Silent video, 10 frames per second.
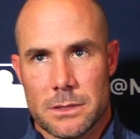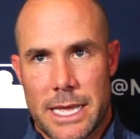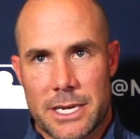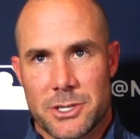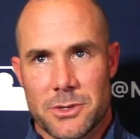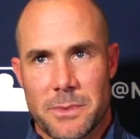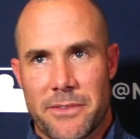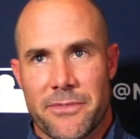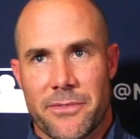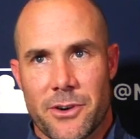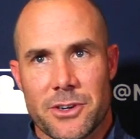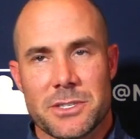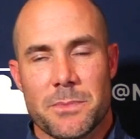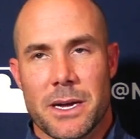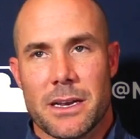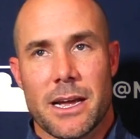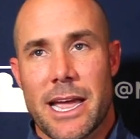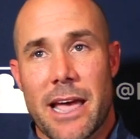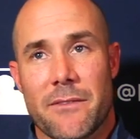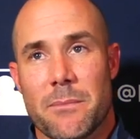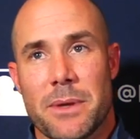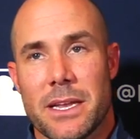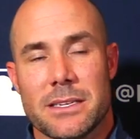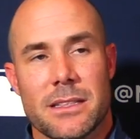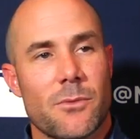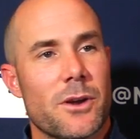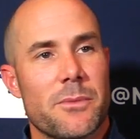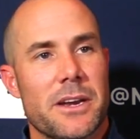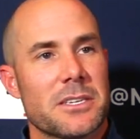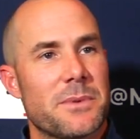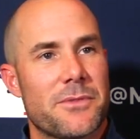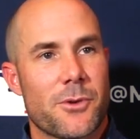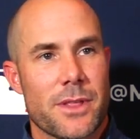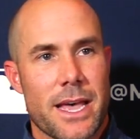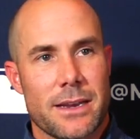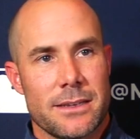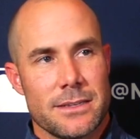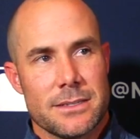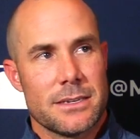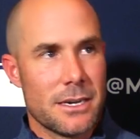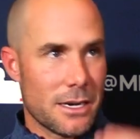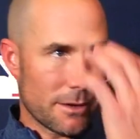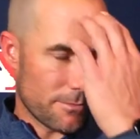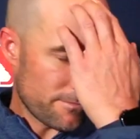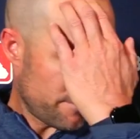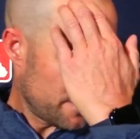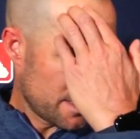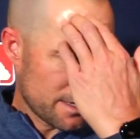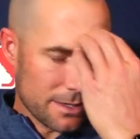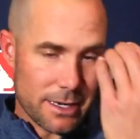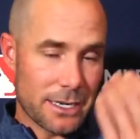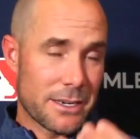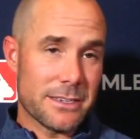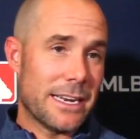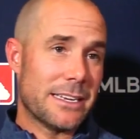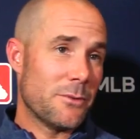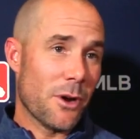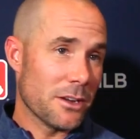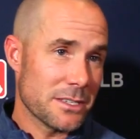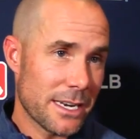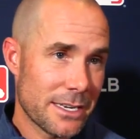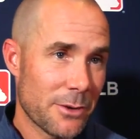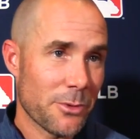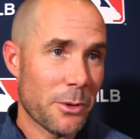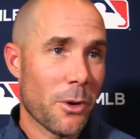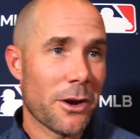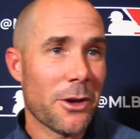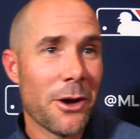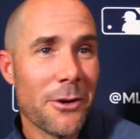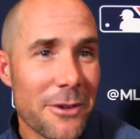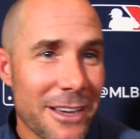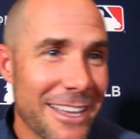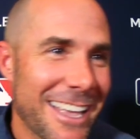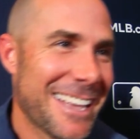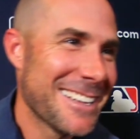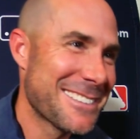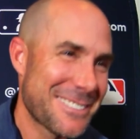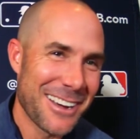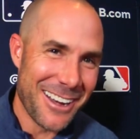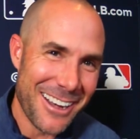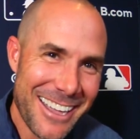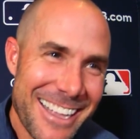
Last year was my first, but I haven't been to the winter meetings before that. Because I didn't really want to go. So,